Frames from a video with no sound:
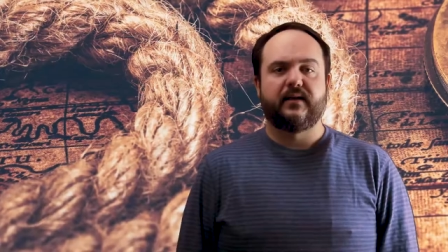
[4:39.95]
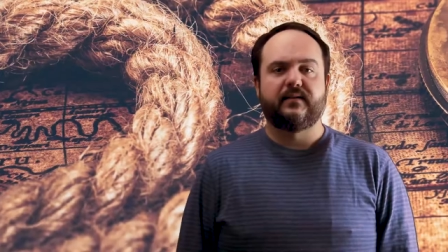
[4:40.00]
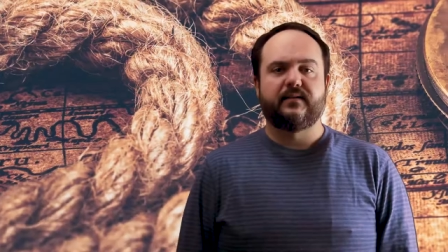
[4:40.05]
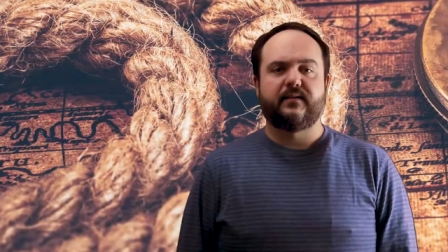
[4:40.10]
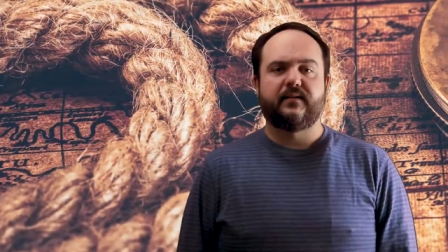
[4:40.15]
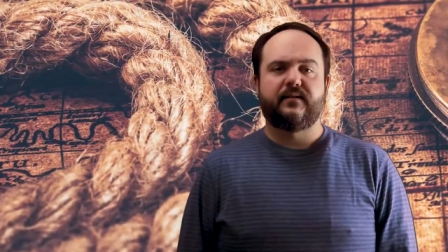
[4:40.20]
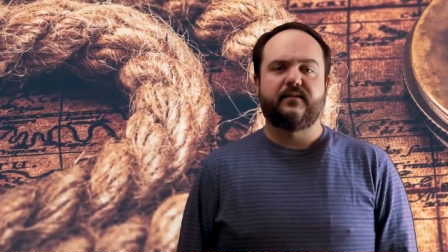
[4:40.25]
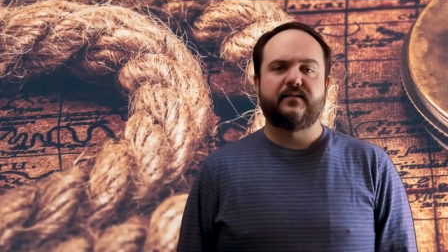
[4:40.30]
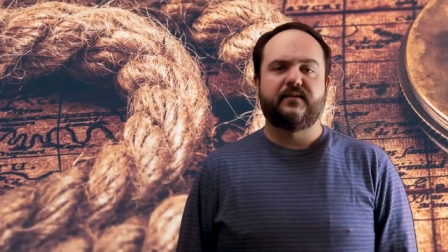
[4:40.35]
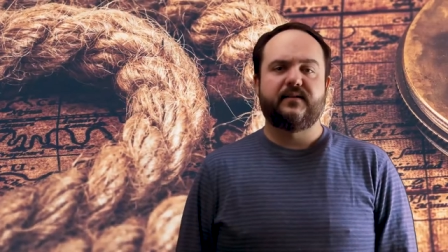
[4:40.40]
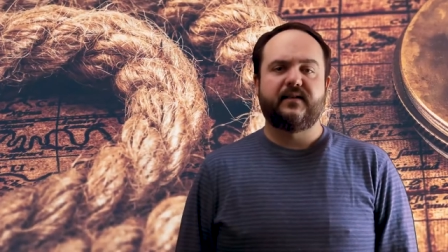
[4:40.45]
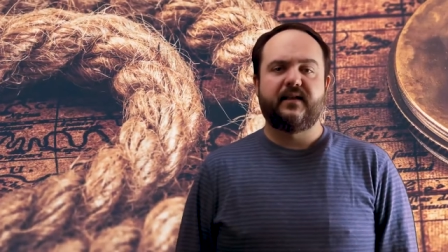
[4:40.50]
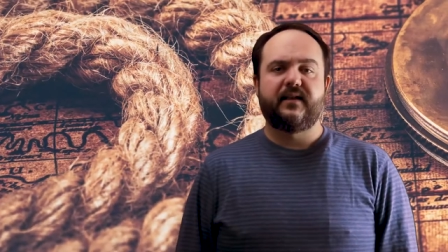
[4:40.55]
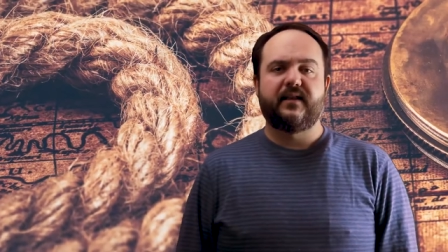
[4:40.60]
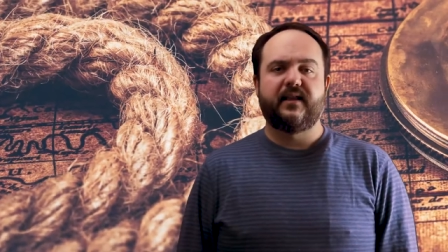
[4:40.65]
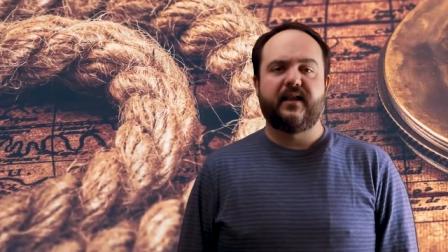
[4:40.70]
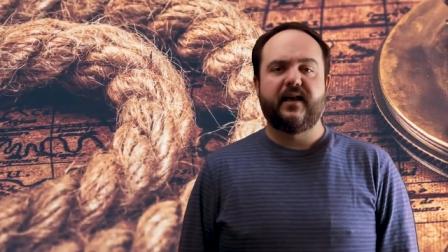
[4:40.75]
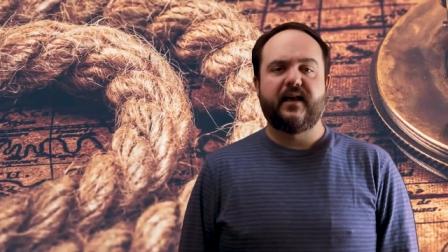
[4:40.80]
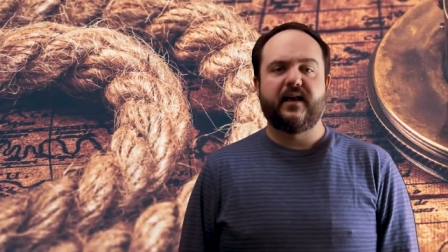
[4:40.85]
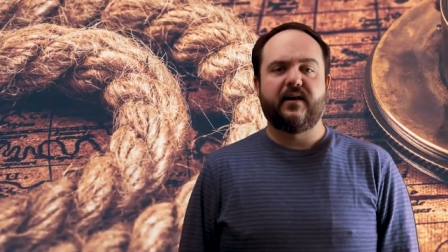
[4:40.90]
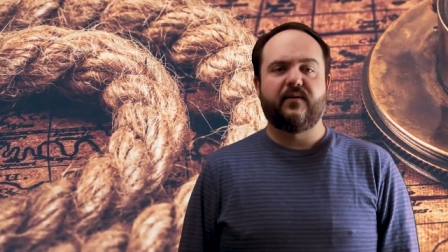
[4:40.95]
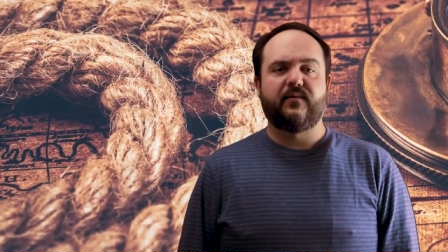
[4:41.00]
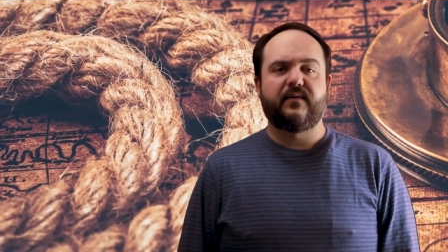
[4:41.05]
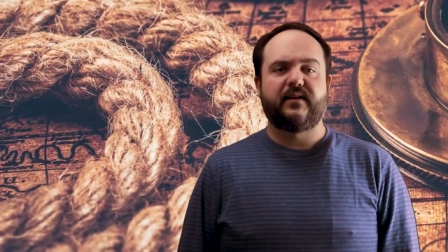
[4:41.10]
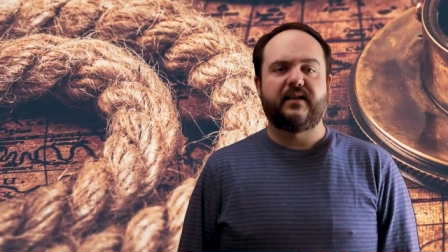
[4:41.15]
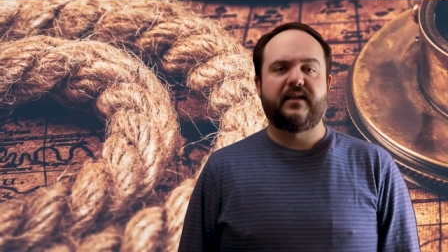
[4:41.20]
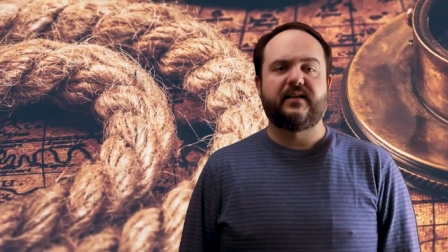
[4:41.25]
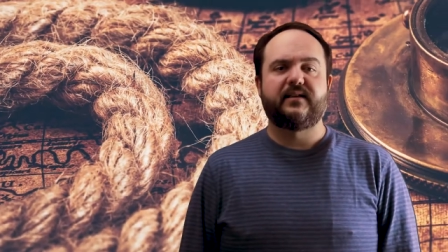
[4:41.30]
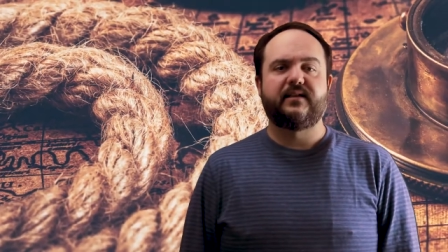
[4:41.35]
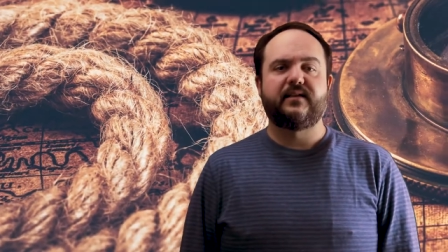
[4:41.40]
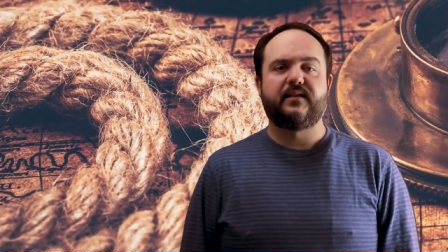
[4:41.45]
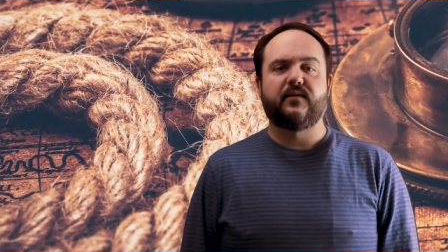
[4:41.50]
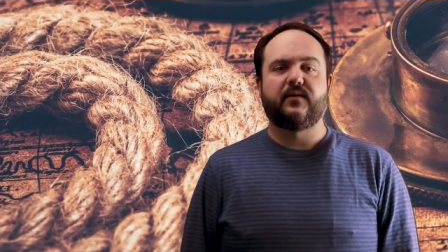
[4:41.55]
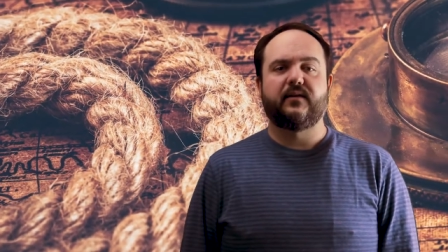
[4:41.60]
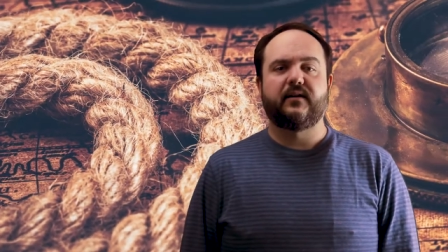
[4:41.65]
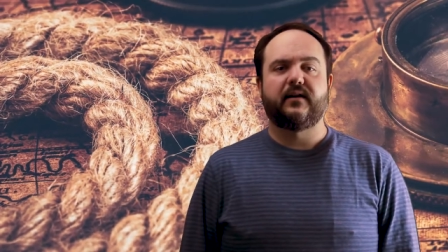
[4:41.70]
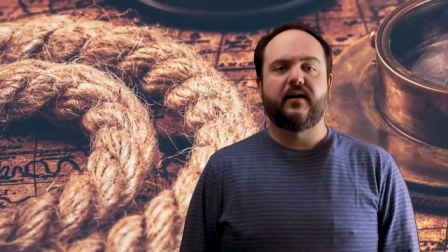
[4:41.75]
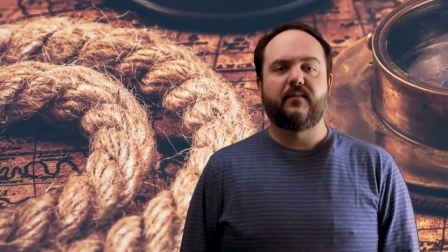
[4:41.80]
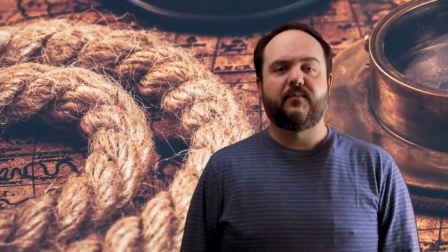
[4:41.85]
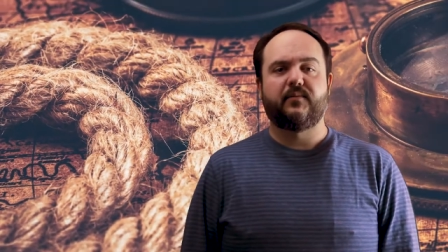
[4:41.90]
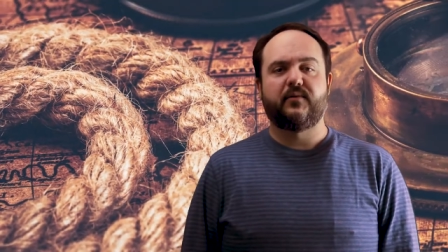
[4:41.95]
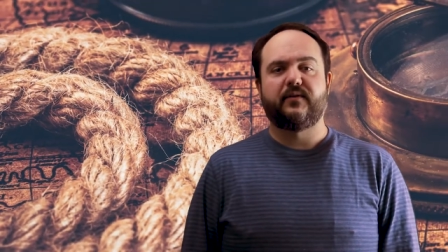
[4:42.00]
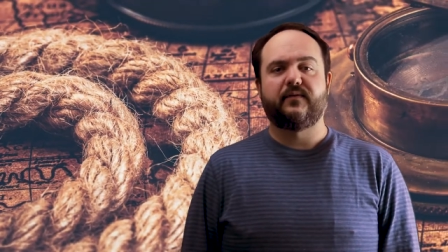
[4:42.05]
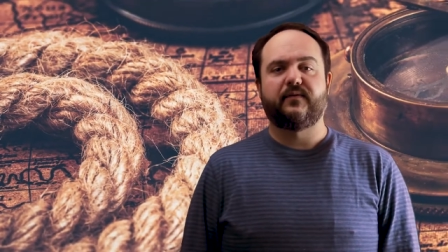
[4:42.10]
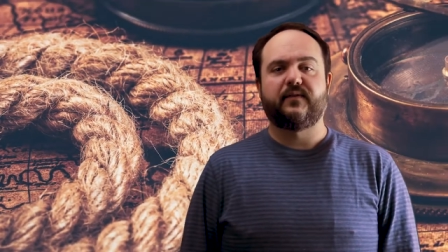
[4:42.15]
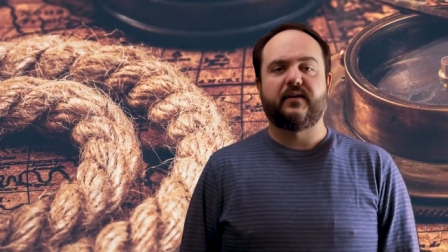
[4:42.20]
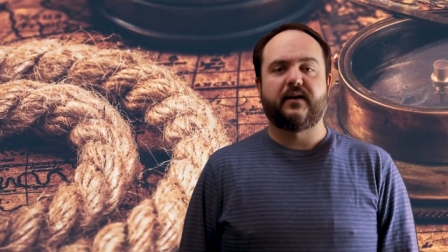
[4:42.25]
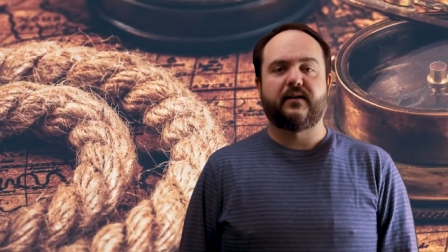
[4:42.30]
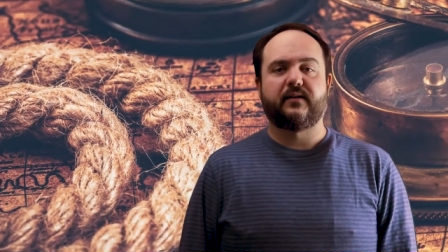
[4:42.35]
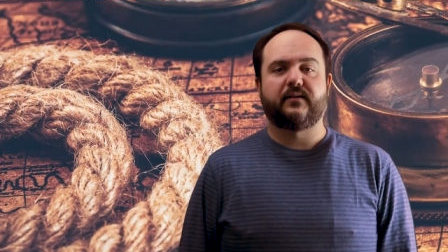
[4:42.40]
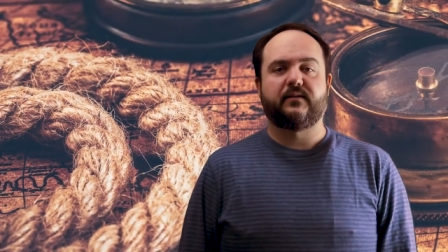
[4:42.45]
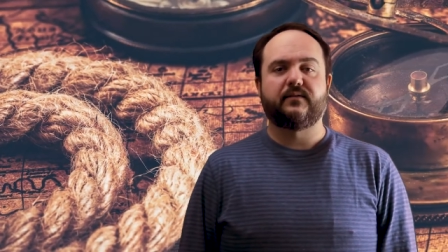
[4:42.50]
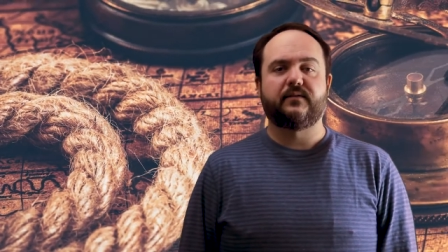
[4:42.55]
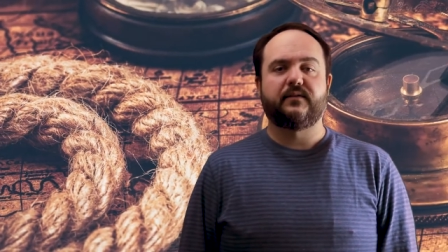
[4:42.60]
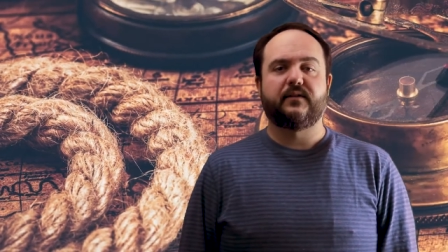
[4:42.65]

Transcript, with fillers: To understand that, we need to know a couple of nautical